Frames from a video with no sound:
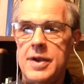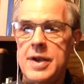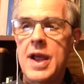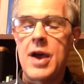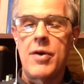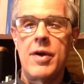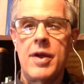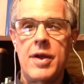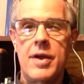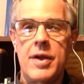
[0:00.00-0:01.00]
Now,
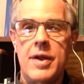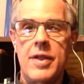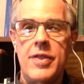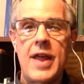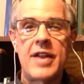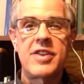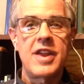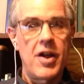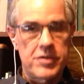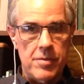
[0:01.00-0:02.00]
that's
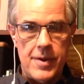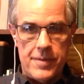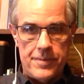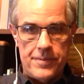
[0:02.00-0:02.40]
the ultimate.